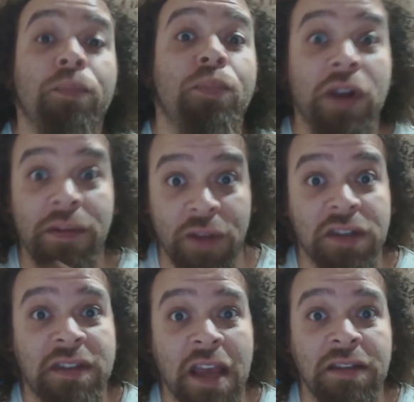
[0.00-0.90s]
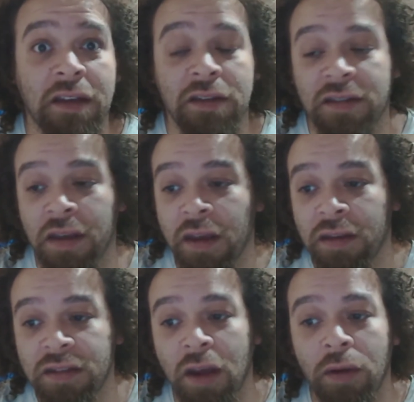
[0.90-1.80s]
previous settings,
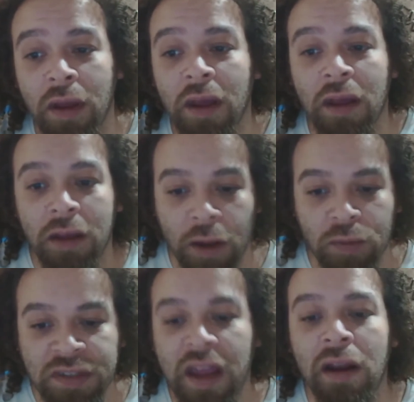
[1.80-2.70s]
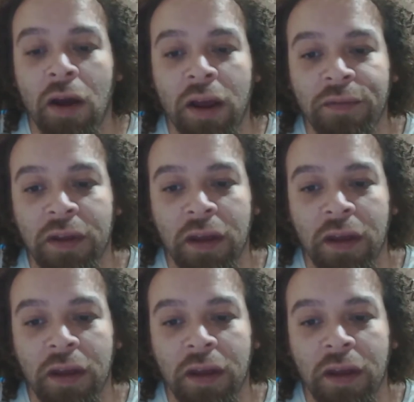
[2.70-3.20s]
so it will stay live